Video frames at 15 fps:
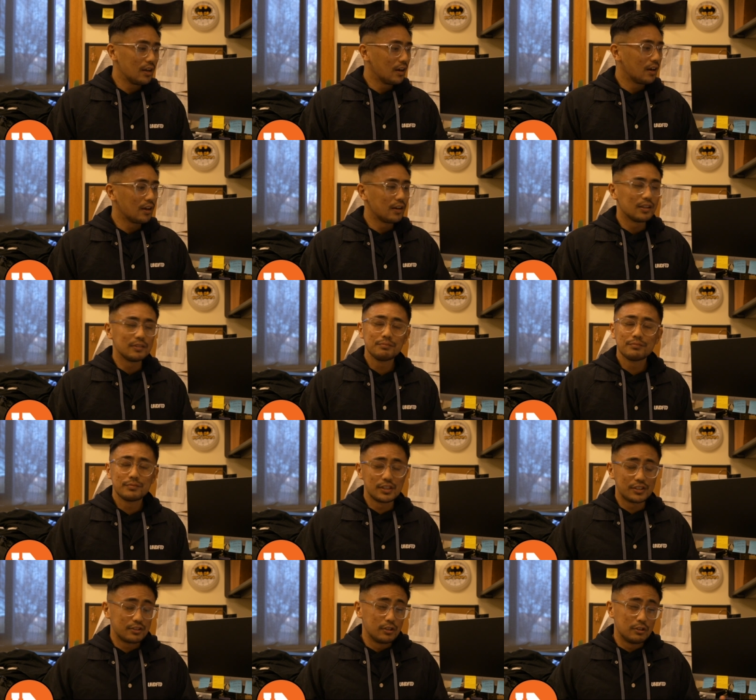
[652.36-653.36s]
uh,
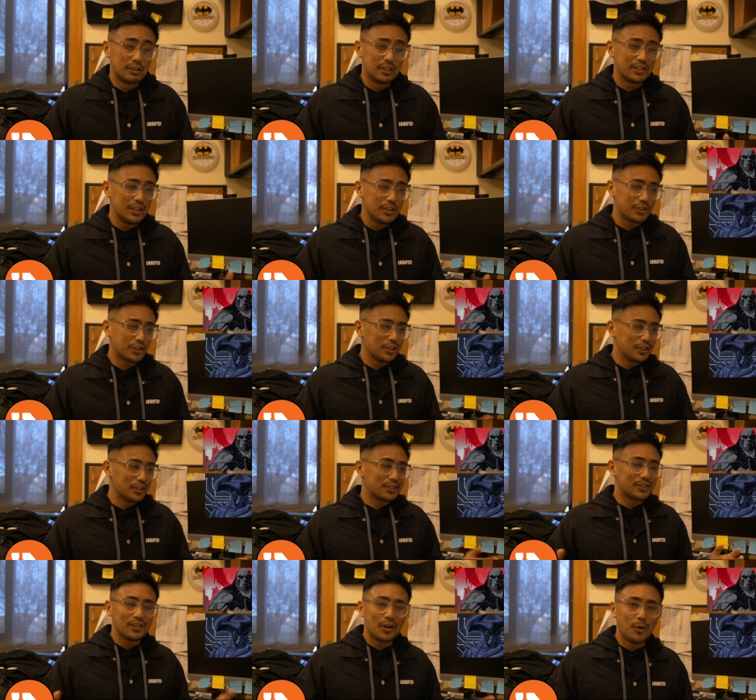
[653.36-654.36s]
this, the T-shirt
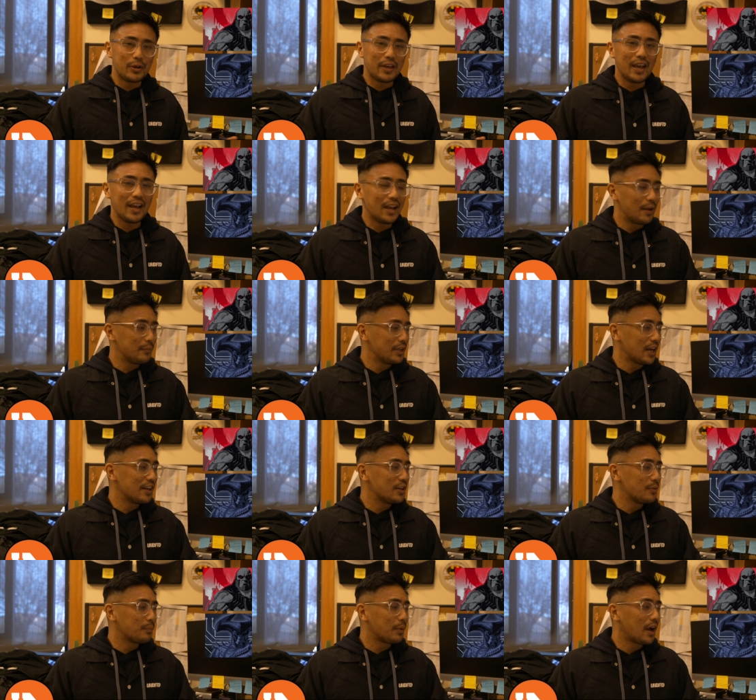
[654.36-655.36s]
looks okay. I mean, I
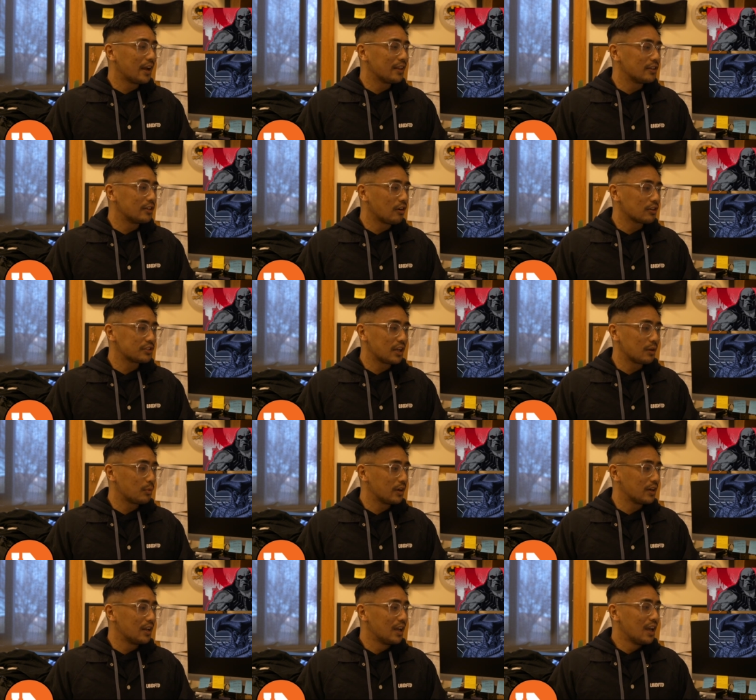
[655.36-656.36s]
didn't buy the Darkseid
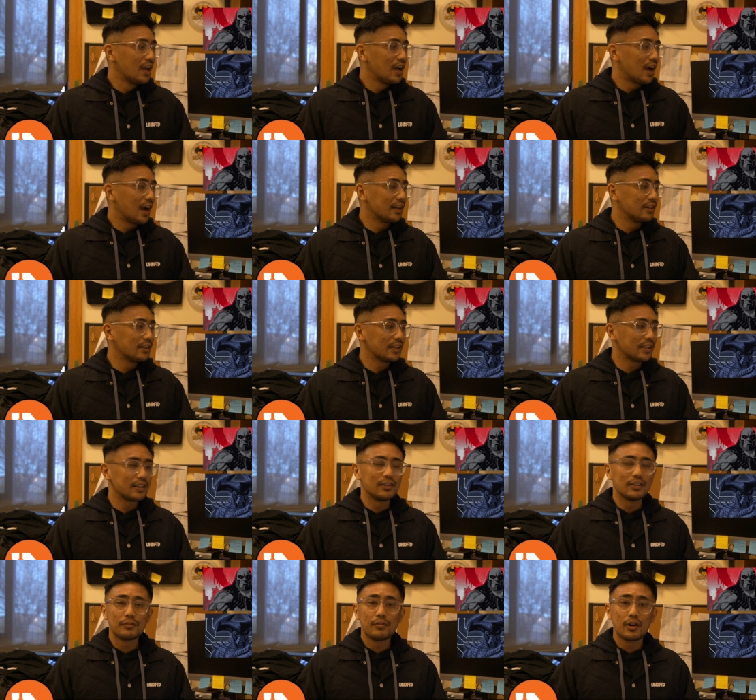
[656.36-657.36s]
one. I didn't think it
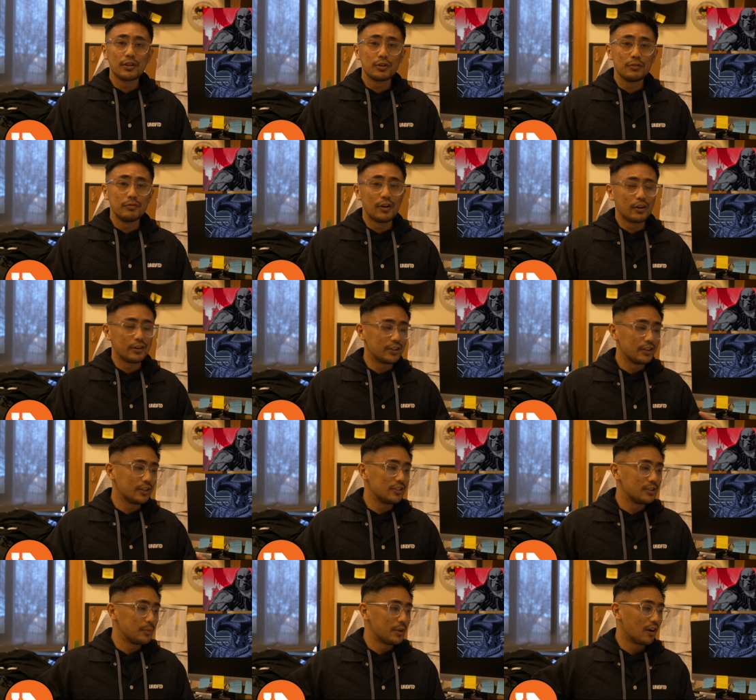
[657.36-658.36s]
looked very, very
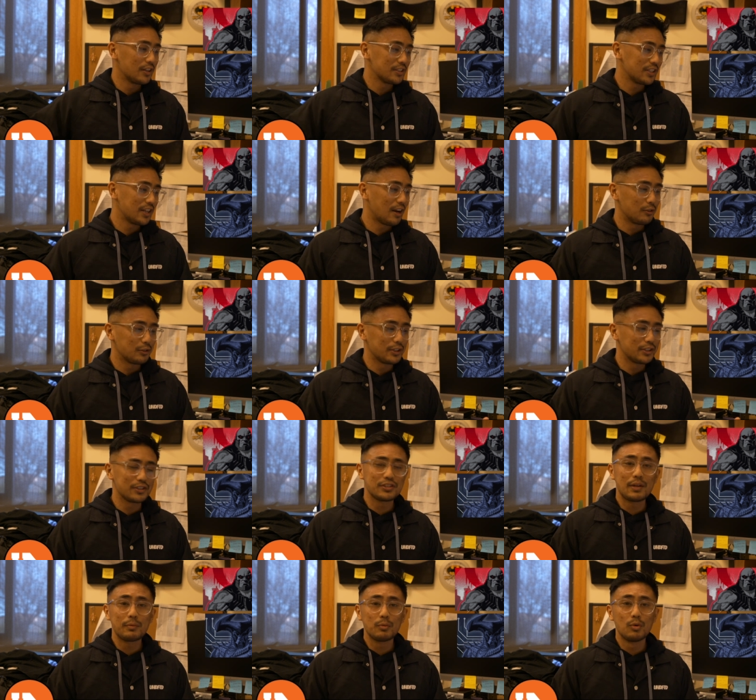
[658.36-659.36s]
good, to be honest. And I don't think the
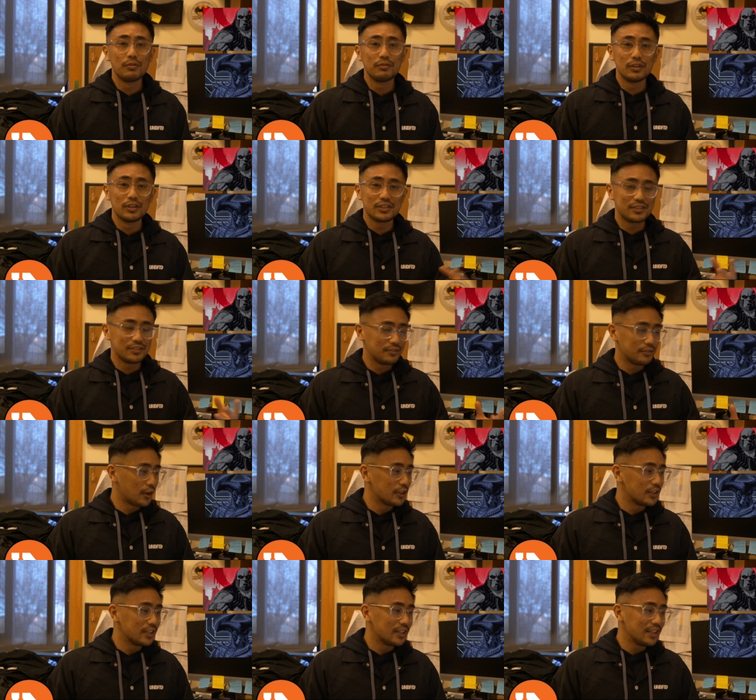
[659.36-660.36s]
Steppenwolf looks
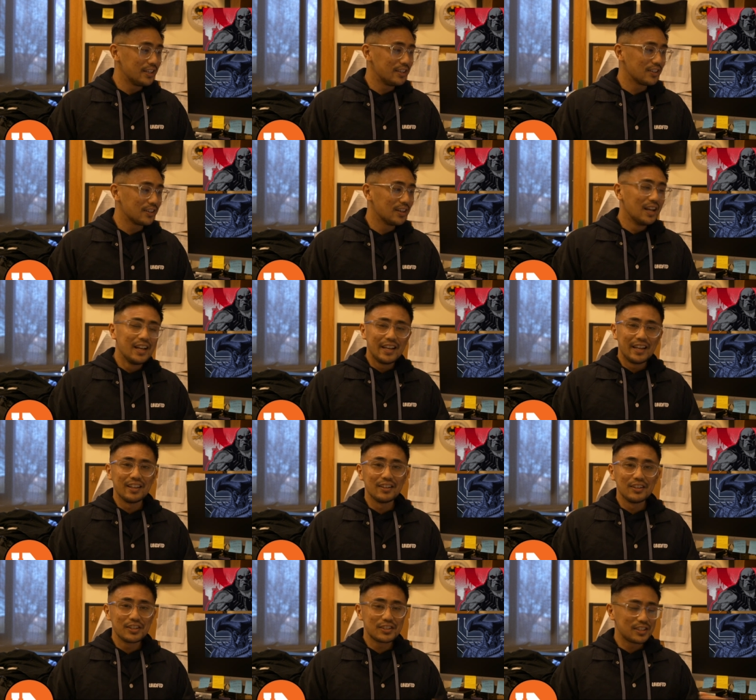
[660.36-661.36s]
very good either.
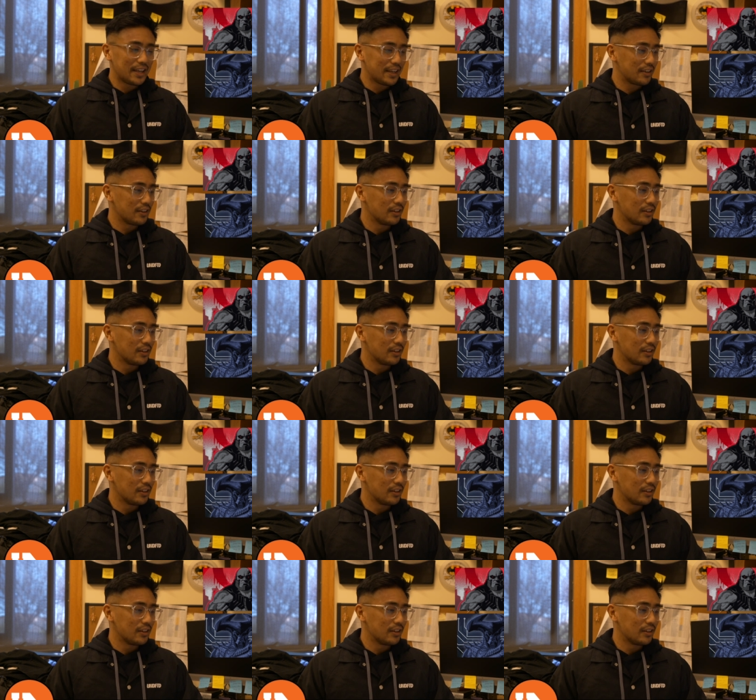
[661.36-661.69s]
It looks like